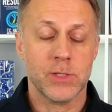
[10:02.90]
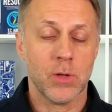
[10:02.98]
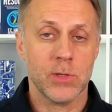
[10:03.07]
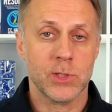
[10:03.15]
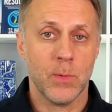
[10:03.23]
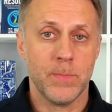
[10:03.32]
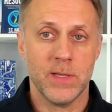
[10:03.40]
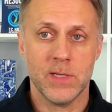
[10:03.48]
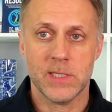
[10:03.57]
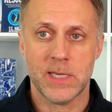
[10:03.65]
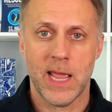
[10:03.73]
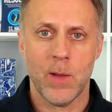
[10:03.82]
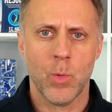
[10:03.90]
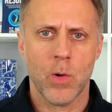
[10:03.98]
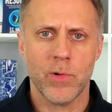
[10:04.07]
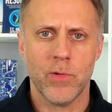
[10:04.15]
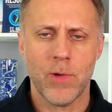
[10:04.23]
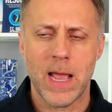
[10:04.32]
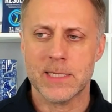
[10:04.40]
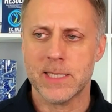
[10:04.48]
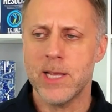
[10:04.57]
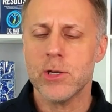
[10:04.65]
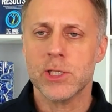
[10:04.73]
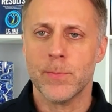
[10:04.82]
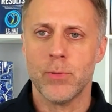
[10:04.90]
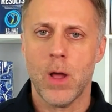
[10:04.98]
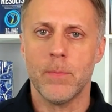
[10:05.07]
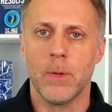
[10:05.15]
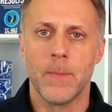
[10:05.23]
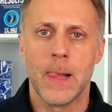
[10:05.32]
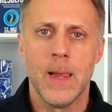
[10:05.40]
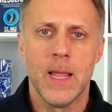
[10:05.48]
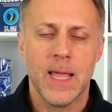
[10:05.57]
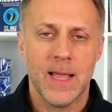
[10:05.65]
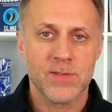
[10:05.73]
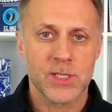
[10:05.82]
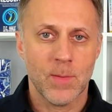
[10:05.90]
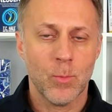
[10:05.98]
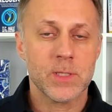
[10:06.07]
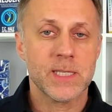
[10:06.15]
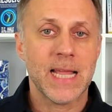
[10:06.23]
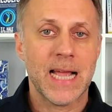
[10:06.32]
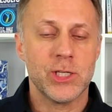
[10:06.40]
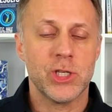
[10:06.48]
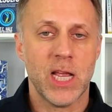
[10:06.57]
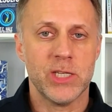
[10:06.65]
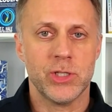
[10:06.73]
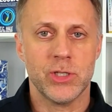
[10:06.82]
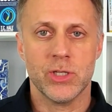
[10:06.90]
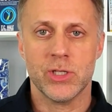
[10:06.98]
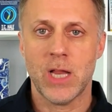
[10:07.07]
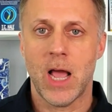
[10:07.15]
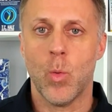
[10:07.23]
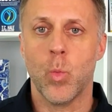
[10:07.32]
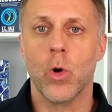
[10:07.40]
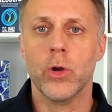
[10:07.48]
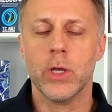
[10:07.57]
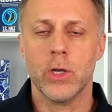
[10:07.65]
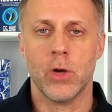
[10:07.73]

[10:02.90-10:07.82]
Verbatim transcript: to also be the state where we rest. Here's the problem. If someone's digestion is not working